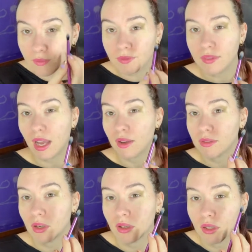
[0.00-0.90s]
Now,
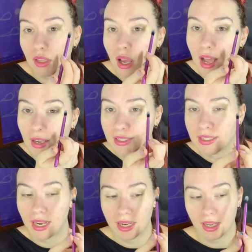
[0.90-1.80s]
so I like to
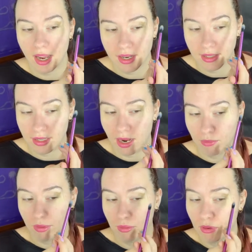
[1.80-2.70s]
take and stamp
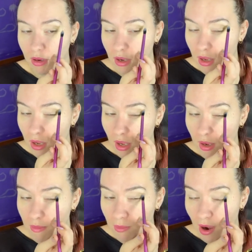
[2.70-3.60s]

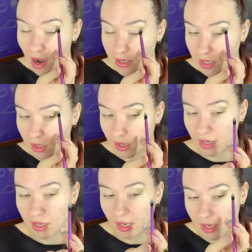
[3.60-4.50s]
my eyeshadow
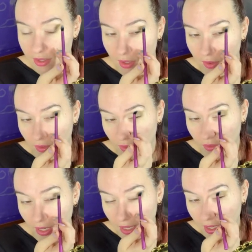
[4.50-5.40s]
in sort of a
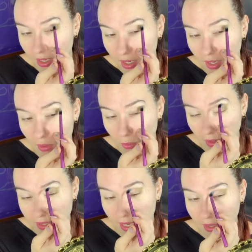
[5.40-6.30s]
V when I
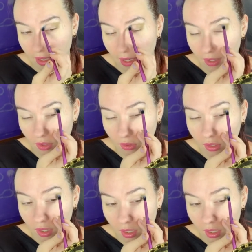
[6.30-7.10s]
take the colour through.